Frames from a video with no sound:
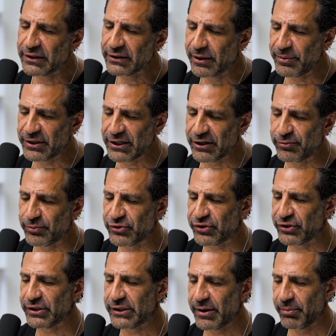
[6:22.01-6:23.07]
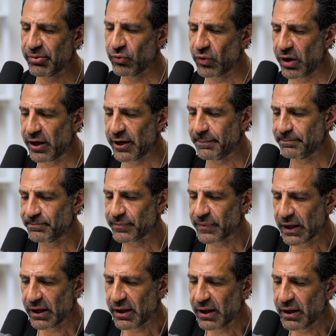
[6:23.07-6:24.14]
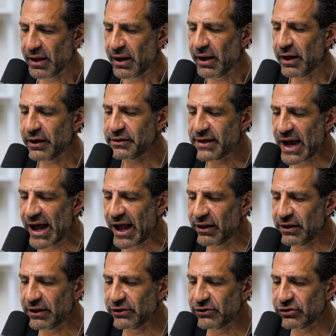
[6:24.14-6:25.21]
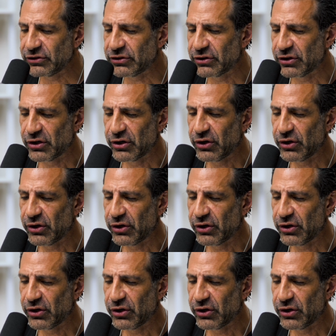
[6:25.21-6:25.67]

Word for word: Let me give them to you. Number one, acknowledge